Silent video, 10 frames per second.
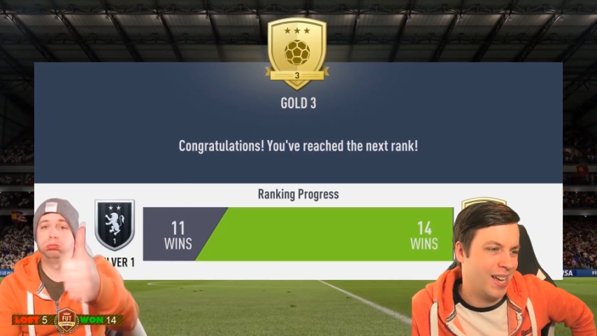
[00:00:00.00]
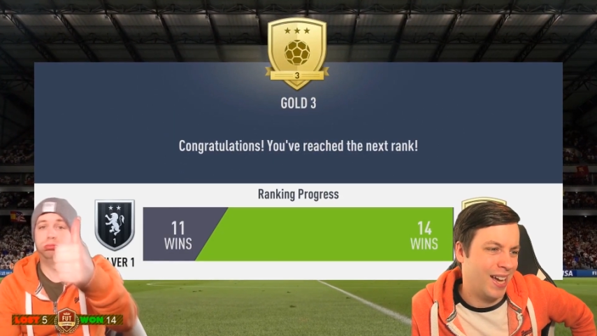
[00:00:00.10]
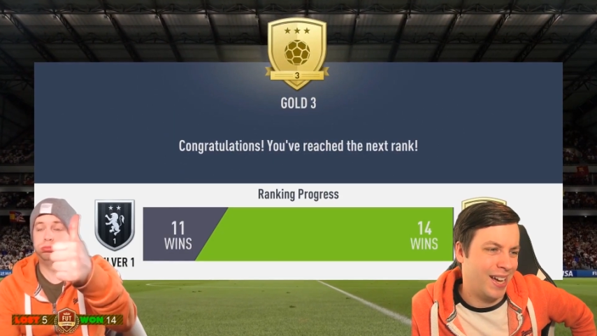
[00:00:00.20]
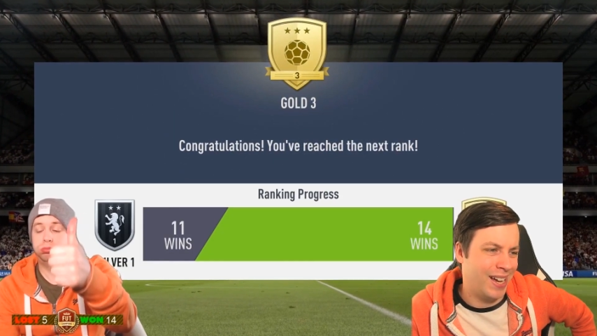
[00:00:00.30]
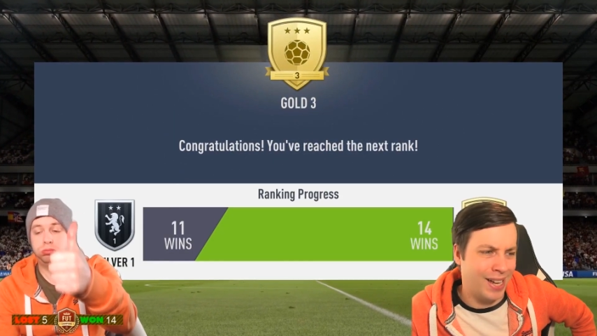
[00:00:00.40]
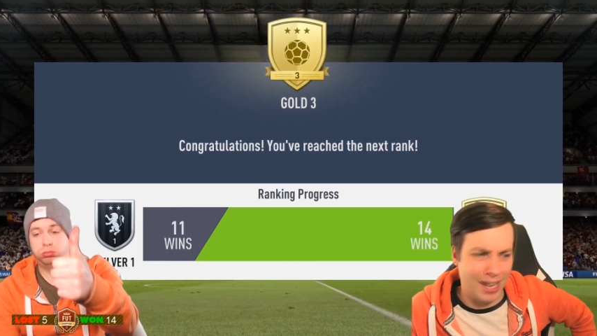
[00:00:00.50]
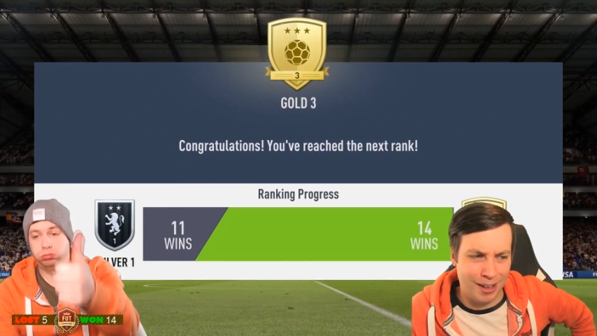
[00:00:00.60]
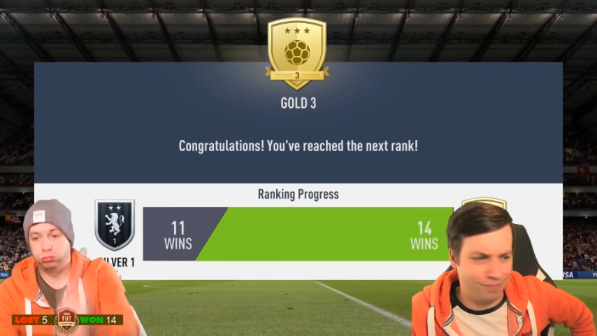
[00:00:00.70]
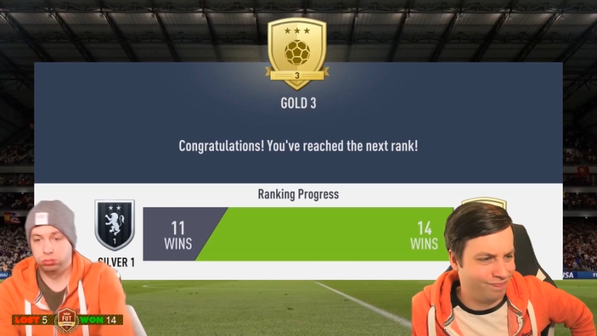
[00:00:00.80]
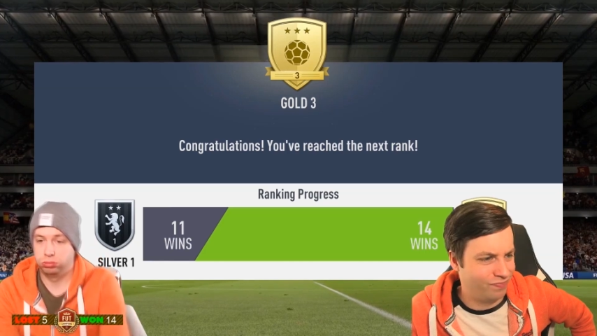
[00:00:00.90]

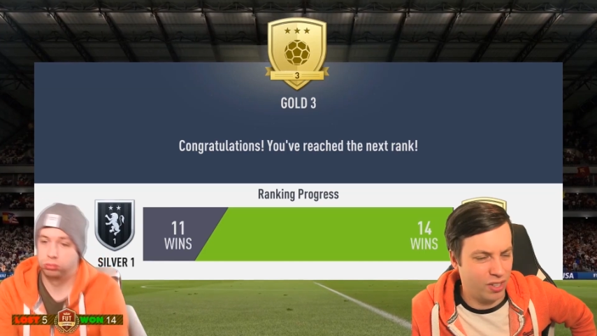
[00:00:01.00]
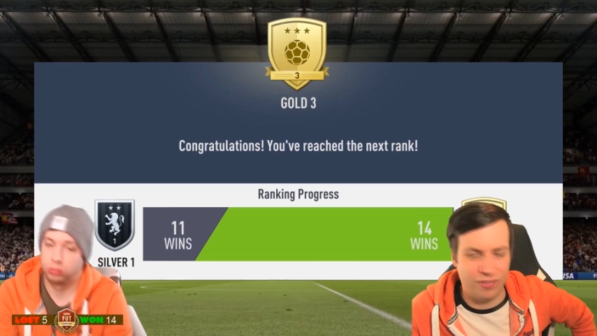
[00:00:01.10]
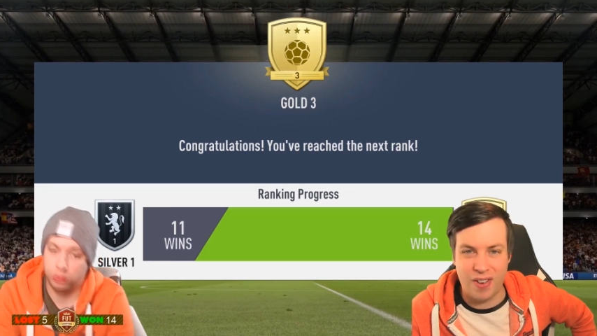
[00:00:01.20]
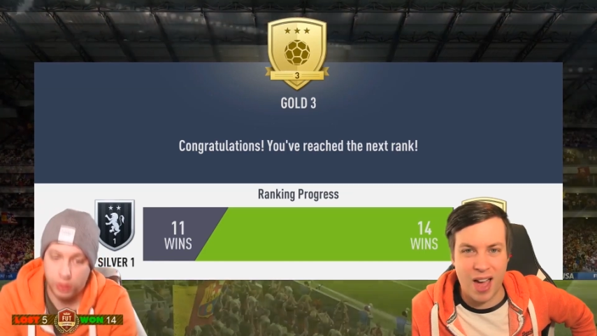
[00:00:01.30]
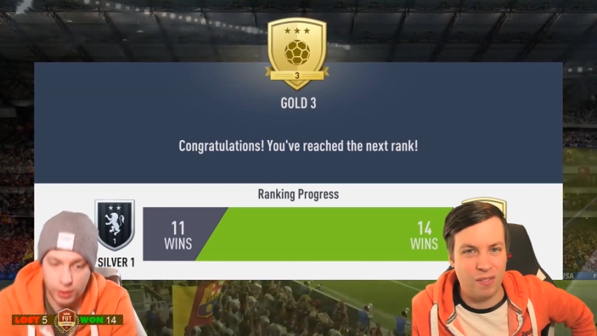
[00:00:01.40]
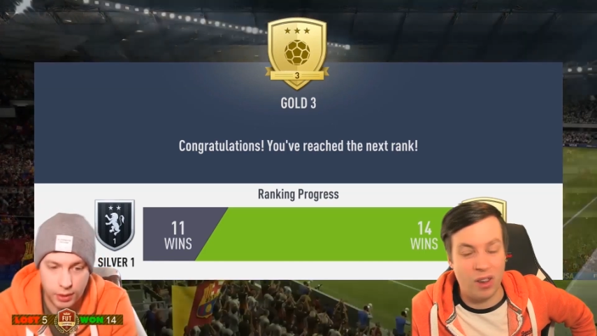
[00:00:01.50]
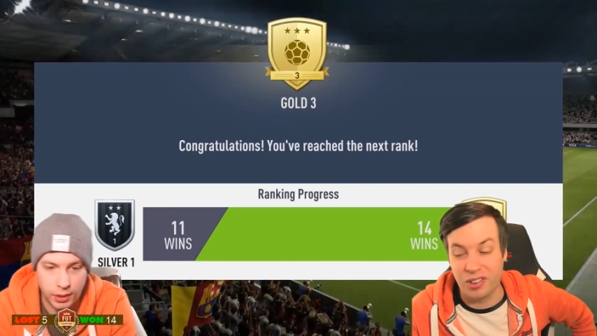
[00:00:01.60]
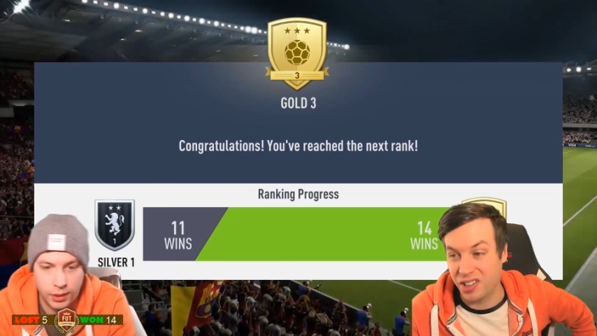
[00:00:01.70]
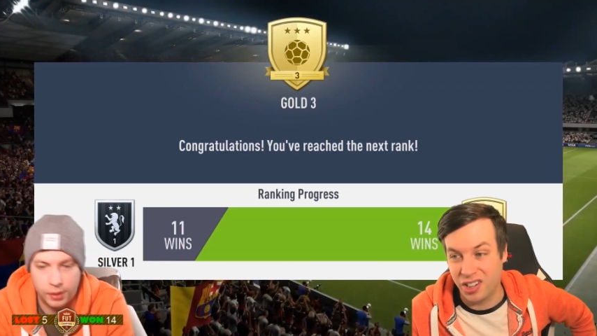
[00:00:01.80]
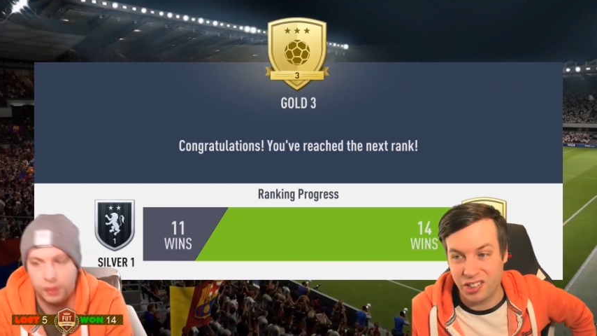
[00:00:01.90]
Speaker 1: Um, five
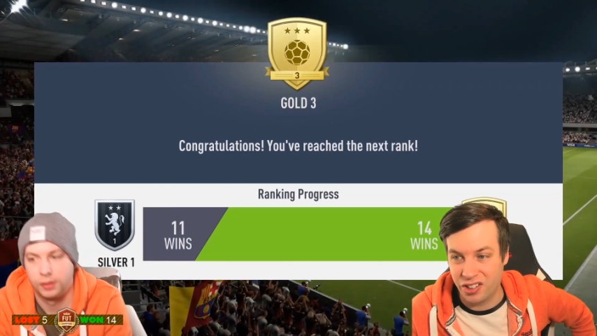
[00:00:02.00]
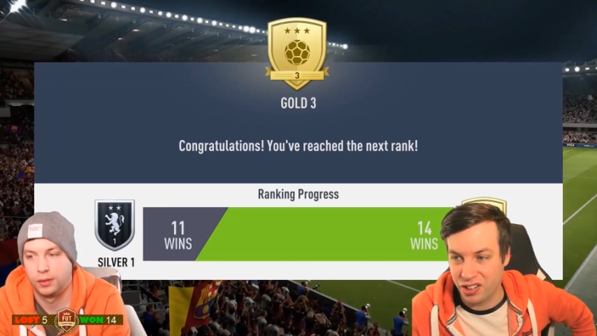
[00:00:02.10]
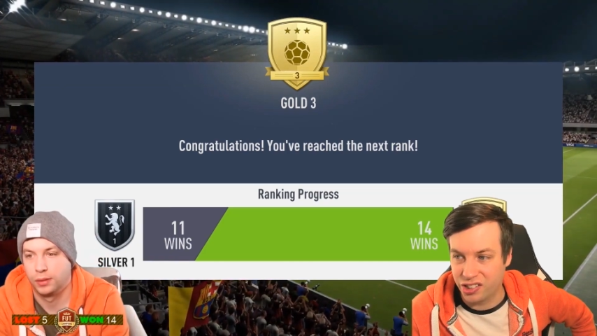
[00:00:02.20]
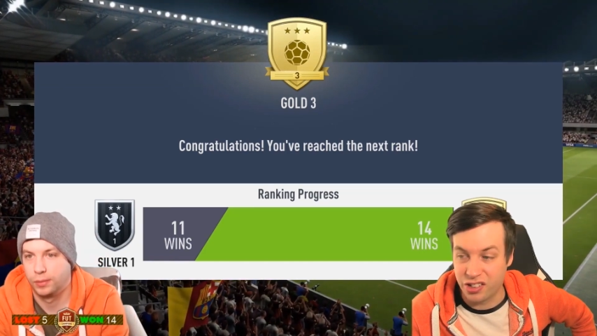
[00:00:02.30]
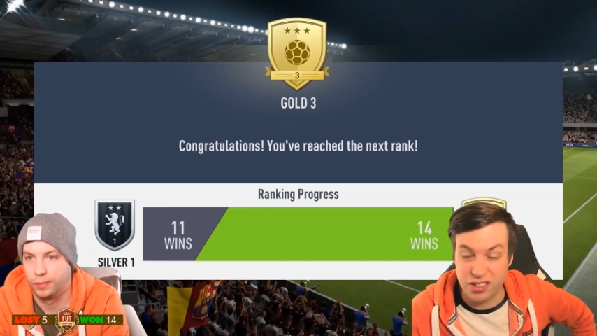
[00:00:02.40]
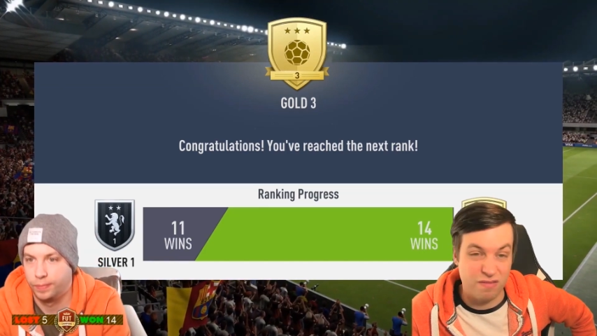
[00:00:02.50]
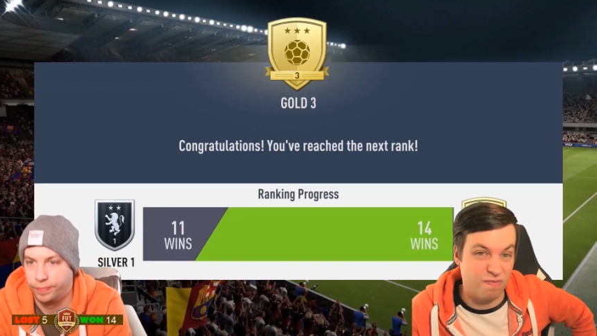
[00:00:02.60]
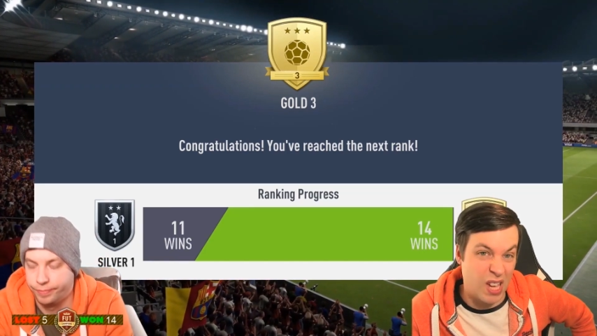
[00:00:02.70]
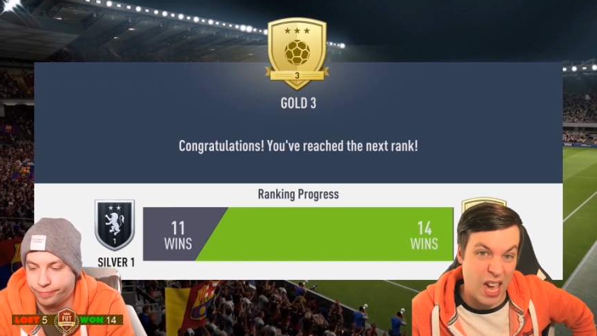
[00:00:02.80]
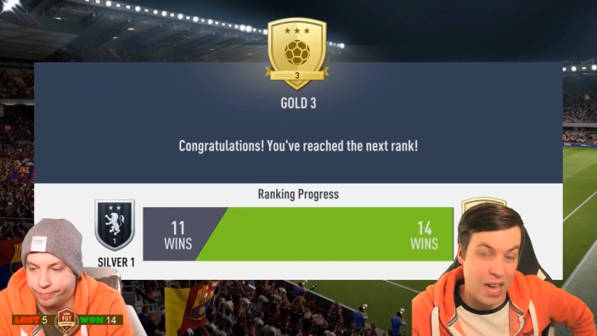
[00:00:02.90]
losses just, just
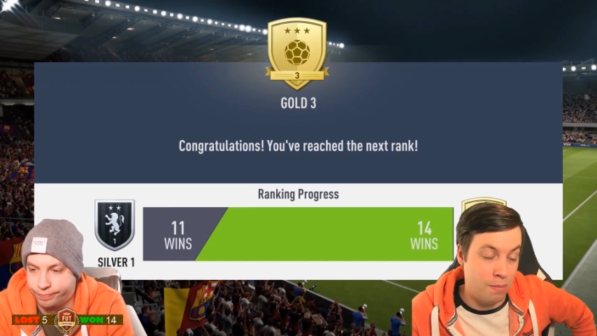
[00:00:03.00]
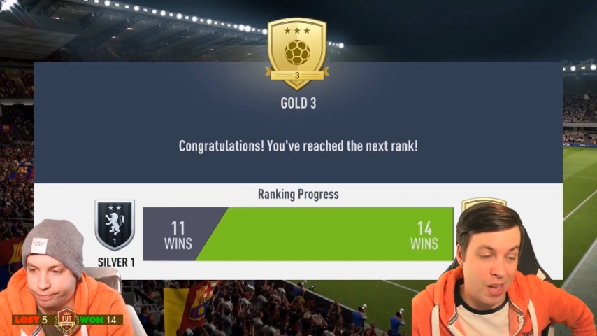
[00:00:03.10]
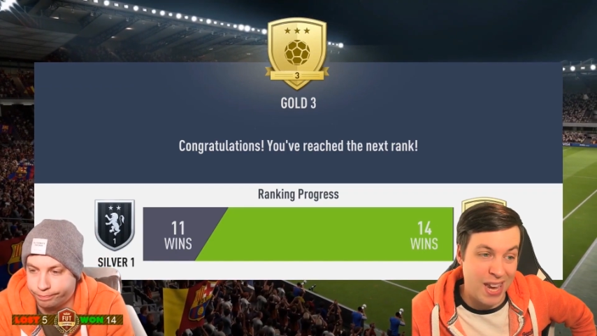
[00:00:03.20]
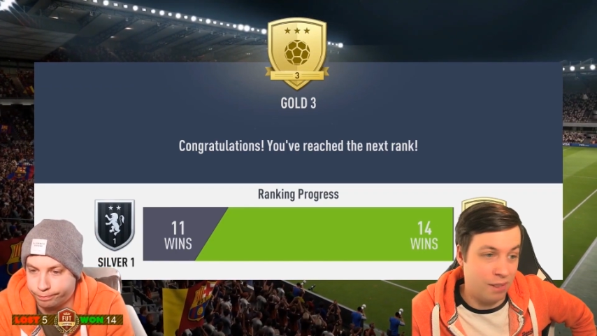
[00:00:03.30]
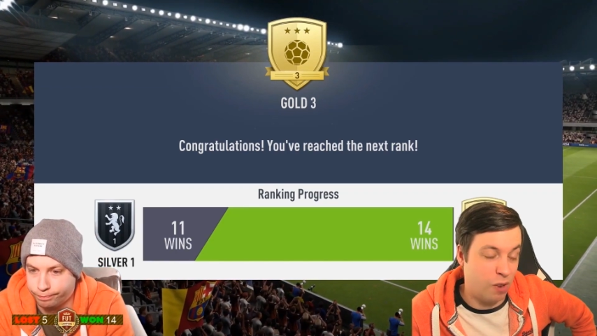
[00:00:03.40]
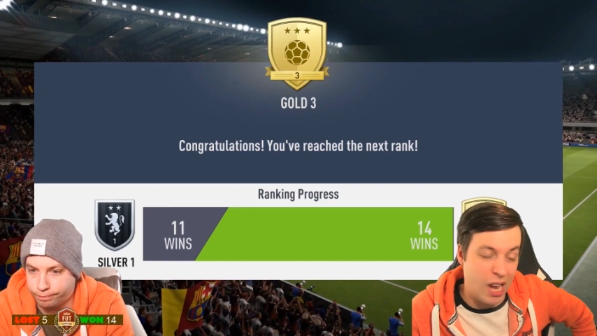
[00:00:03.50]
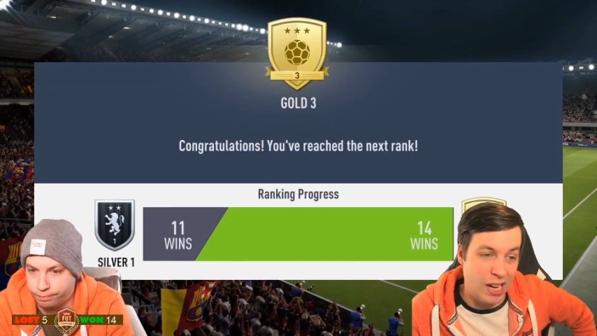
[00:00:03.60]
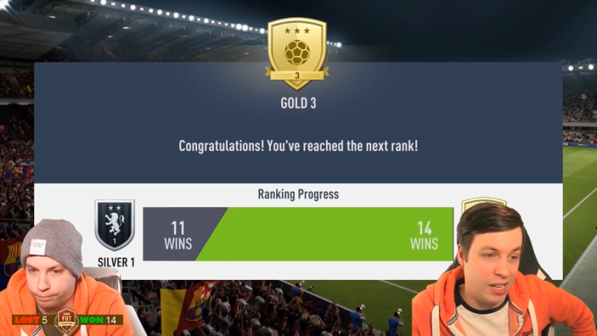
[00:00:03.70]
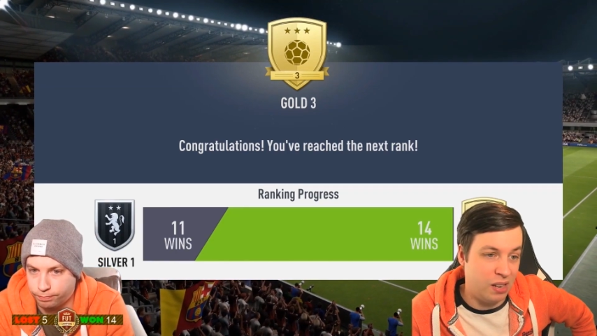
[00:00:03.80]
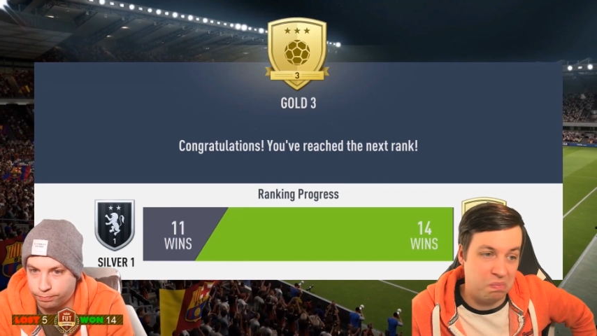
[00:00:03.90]
came in really.